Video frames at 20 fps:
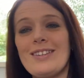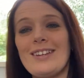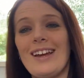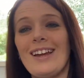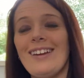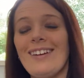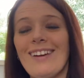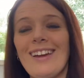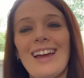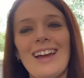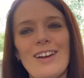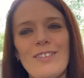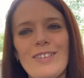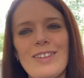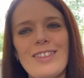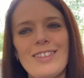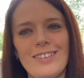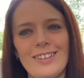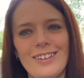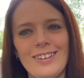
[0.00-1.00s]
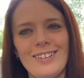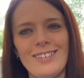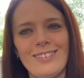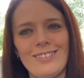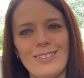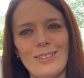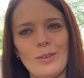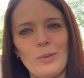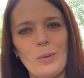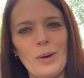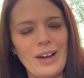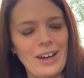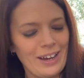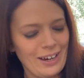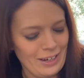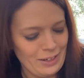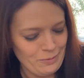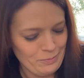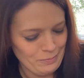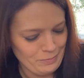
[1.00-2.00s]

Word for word: and I have a third on the way.